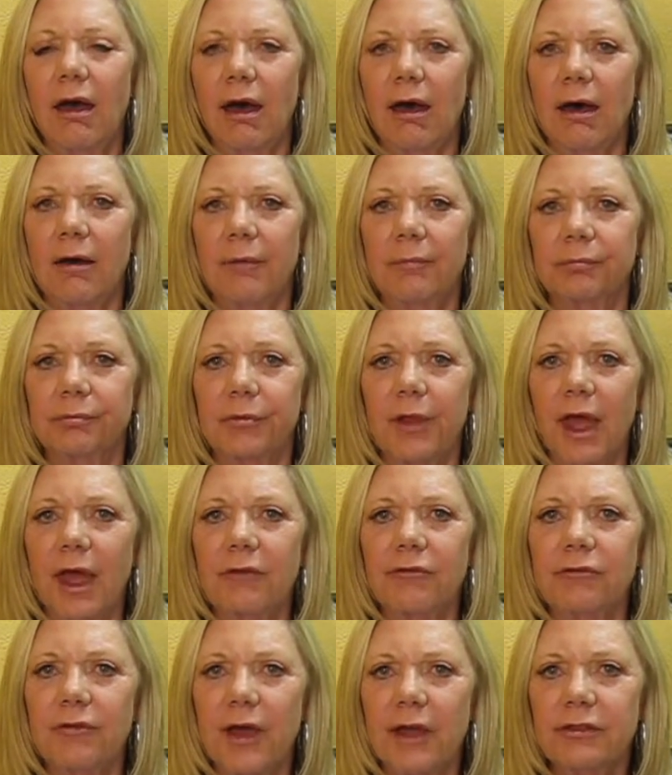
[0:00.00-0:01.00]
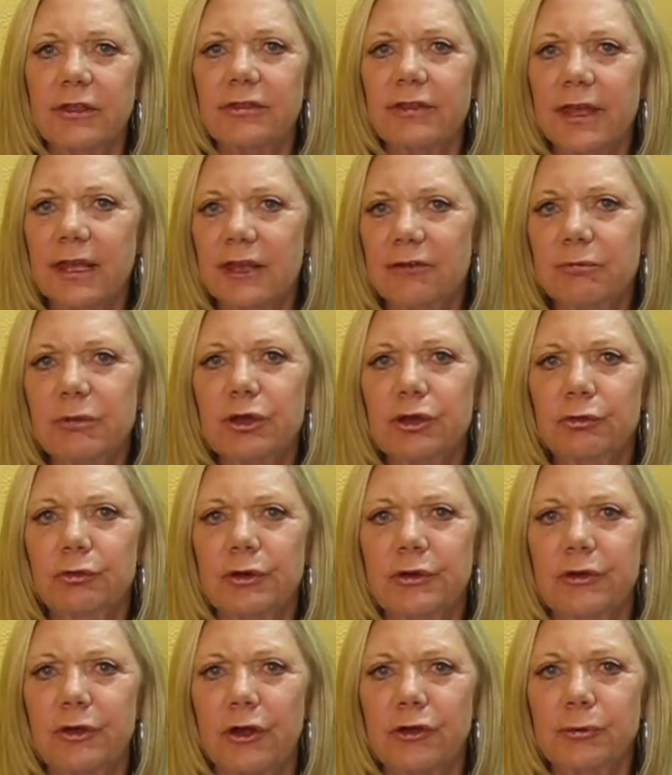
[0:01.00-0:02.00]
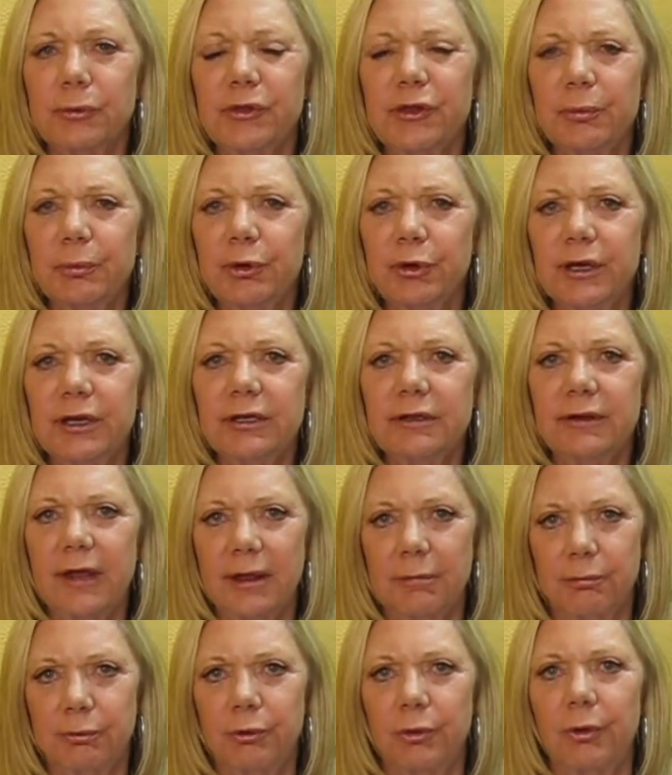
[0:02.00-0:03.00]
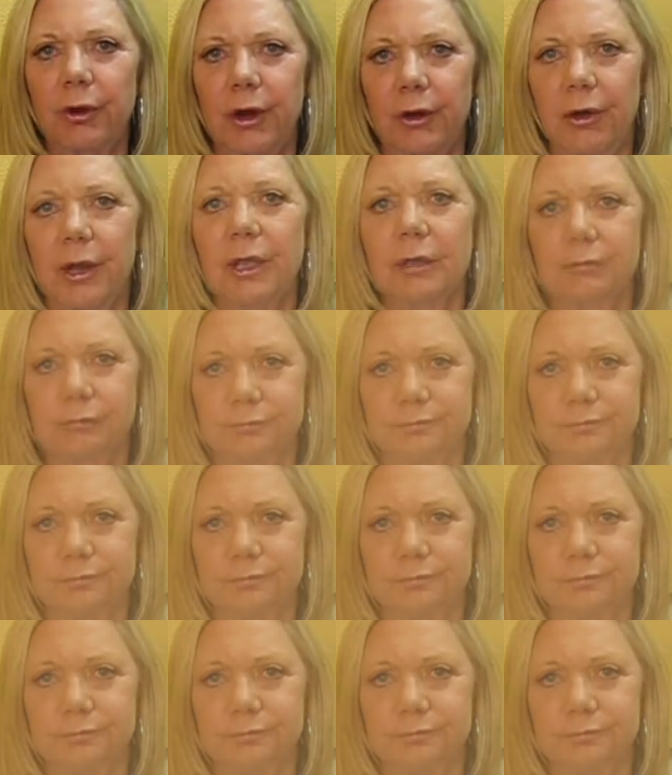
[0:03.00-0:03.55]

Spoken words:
I find that they give me good results, but they're pretty temporary.